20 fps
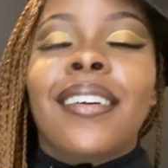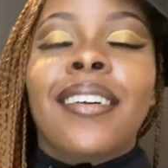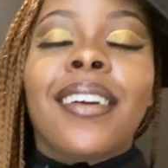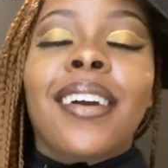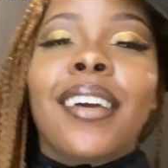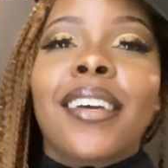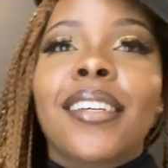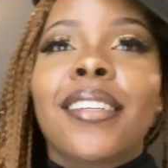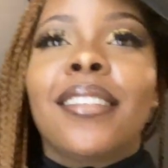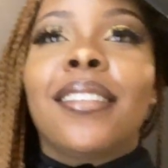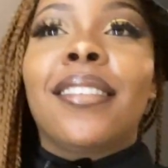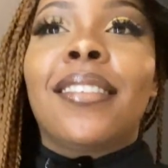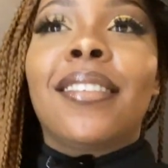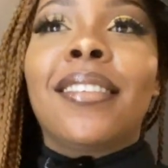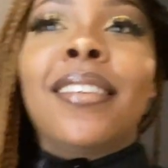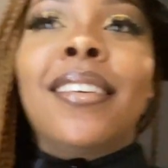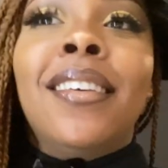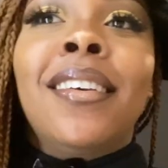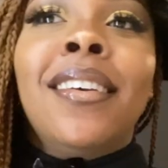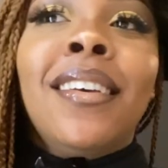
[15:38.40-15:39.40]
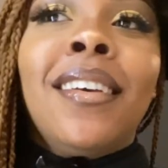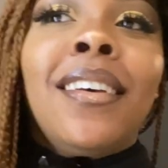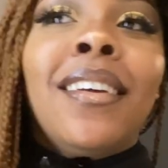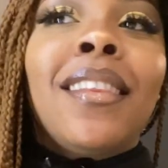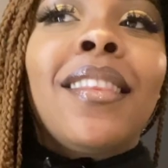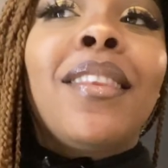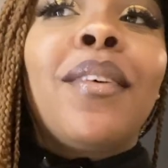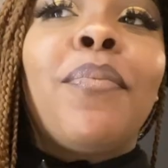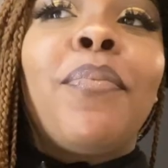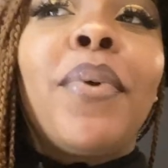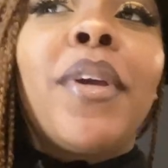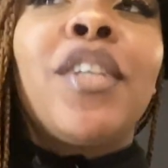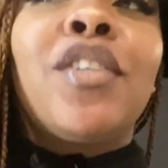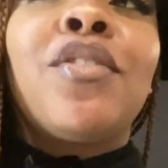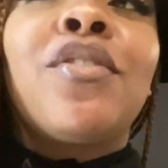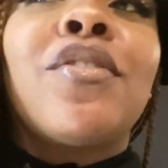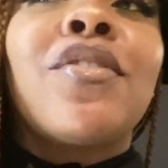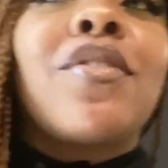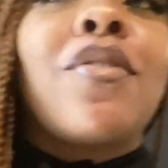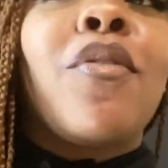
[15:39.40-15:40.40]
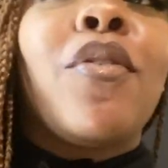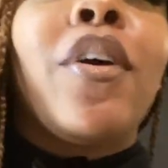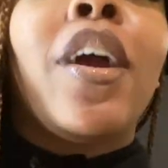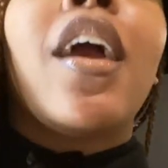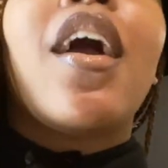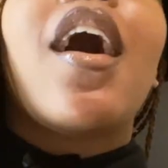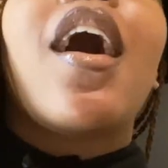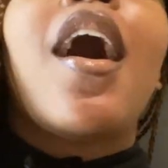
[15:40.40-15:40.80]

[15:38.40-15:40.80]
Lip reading: Guys, the pictures are